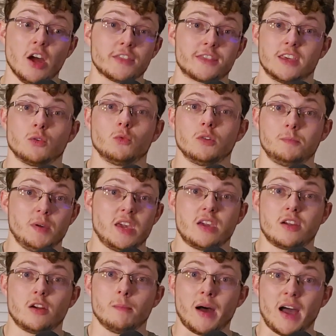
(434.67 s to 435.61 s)
nothing would be
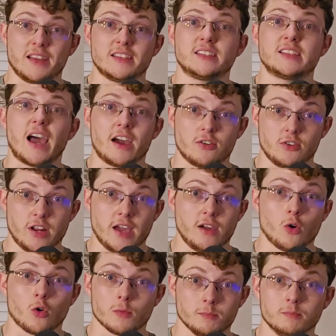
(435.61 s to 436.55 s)
here by
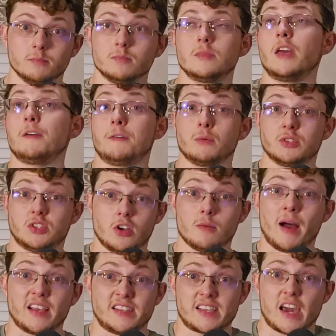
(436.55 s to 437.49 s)
Saturday, or if it was
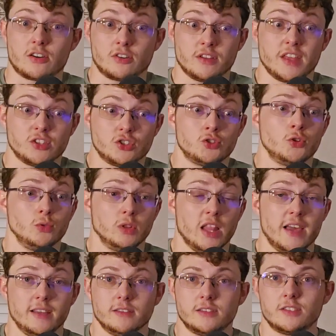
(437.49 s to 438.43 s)
here by Saturday, that's too
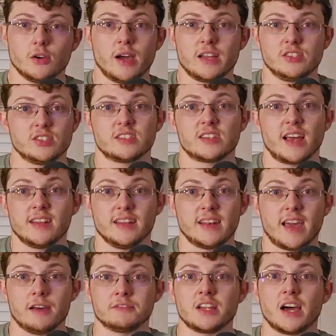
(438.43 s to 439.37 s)
late. So I
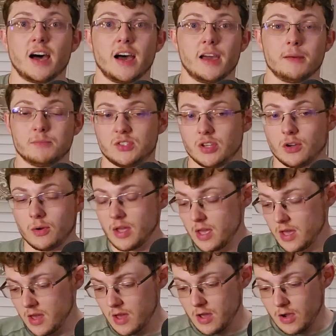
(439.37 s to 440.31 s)
didn't have time. So
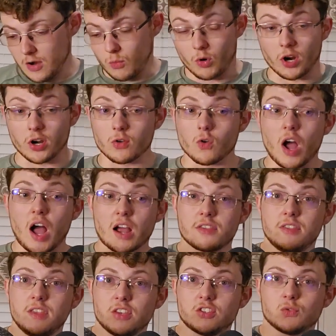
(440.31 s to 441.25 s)
we're gonna
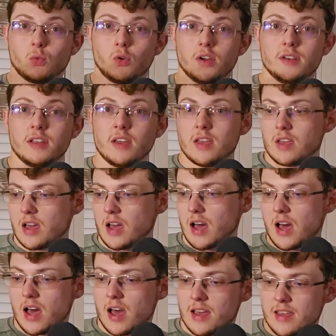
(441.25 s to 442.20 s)
rock this one.
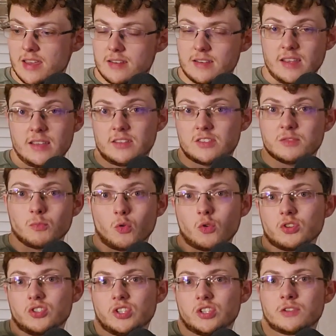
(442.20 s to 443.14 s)
It's
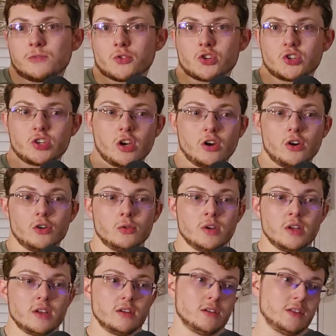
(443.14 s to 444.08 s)
more just for
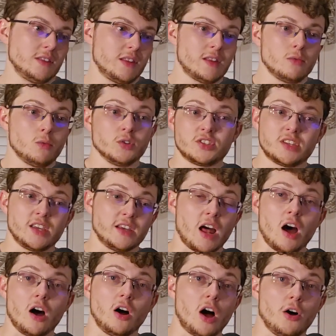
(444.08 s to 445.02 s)
show. Once
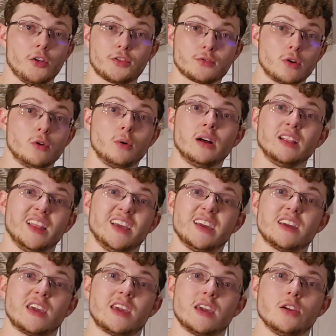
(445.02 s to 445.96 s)
again, I'll throw a
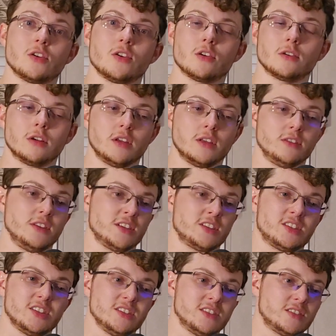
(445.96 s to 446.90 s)
link here.
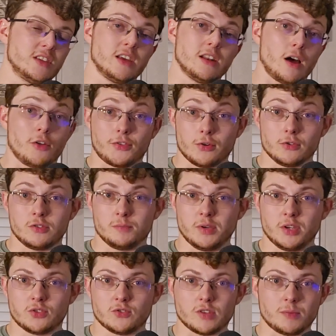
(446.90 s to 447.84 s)
This is, and I'll throw some
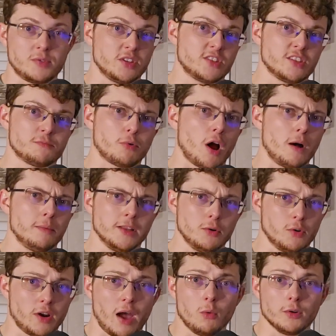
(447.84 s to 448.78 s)
pictures up. This is probably